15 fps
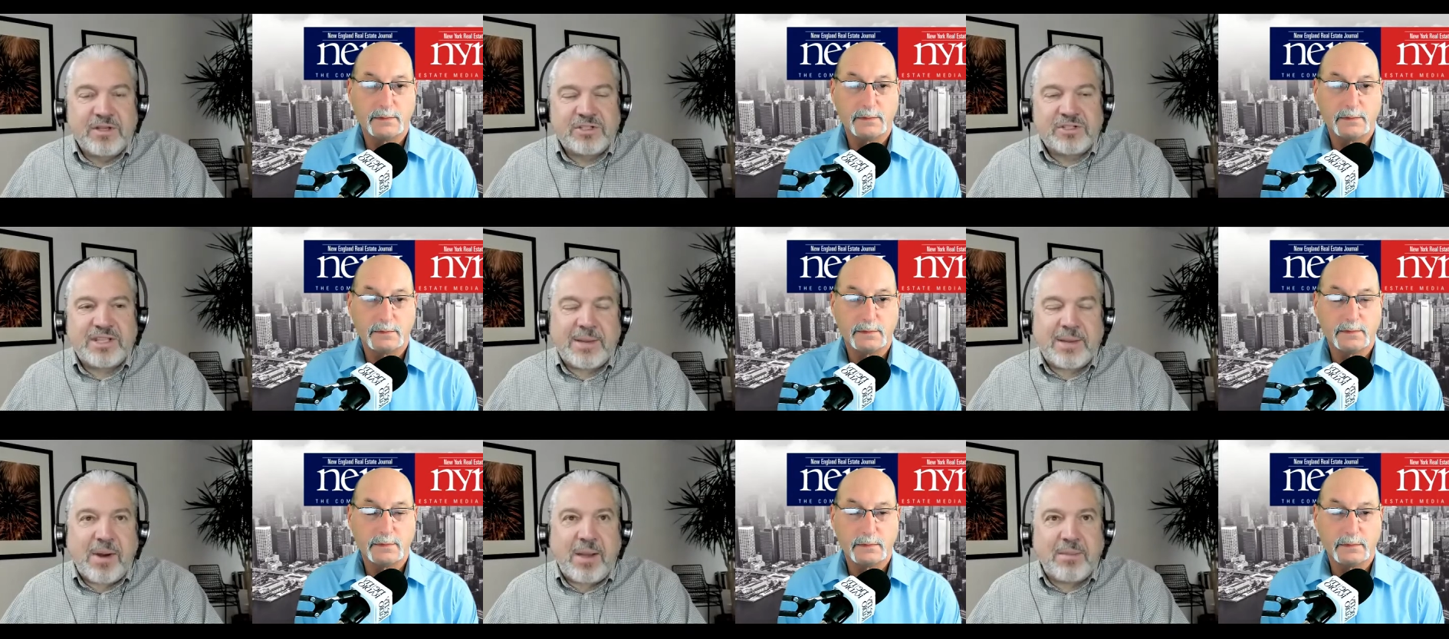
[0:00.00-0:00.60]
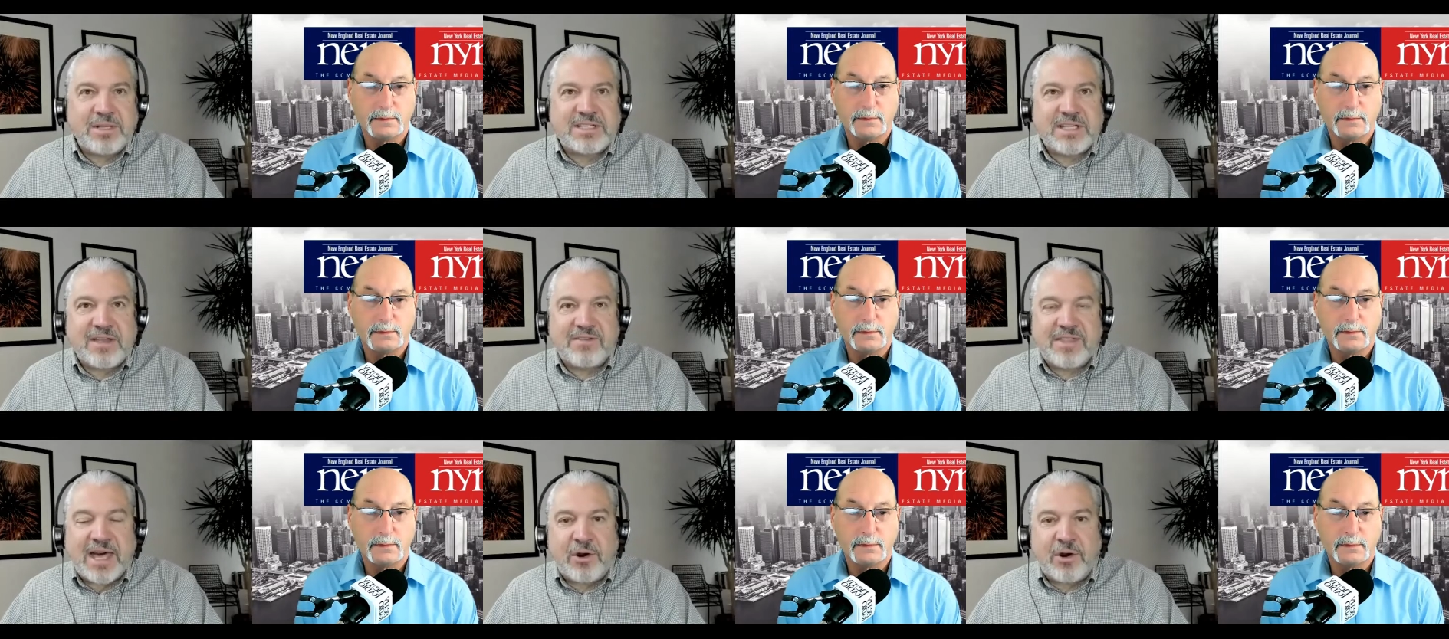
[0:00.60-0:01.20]
Speaker 1: So that probably
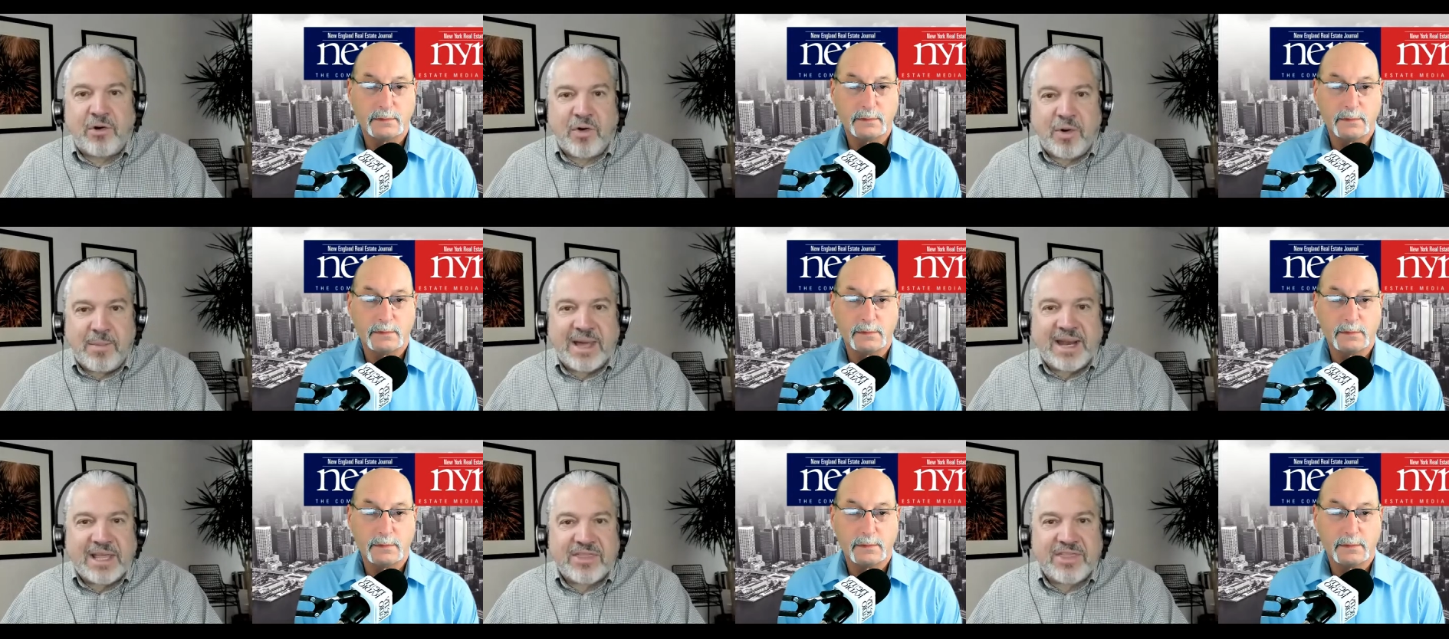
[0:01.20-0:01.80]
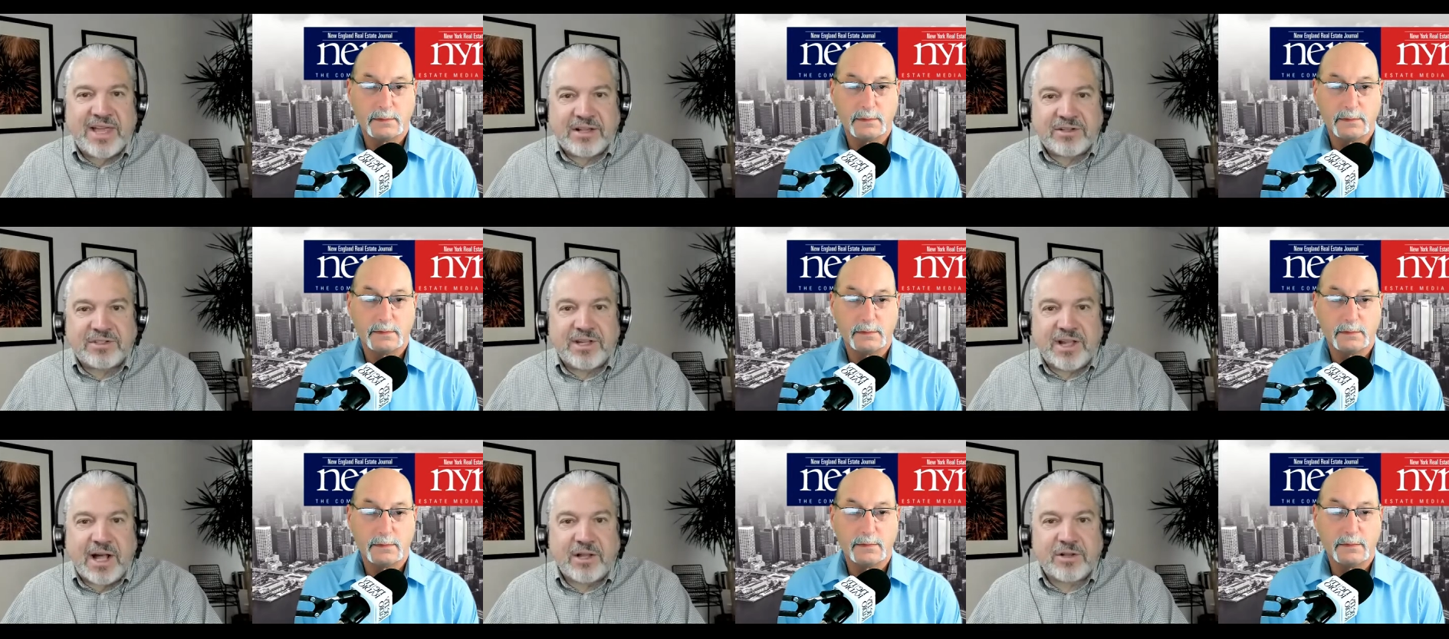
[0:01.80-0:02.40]
saved that owner about eight
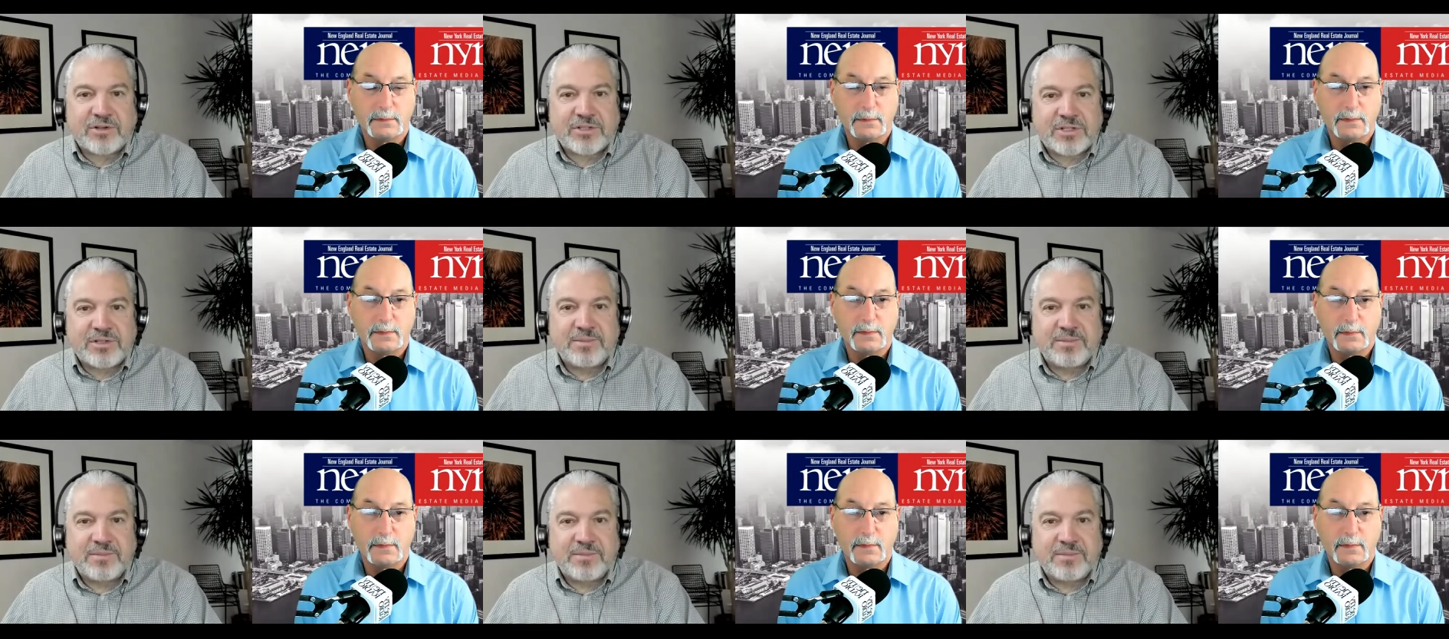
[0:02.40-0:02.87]
thousand dollars.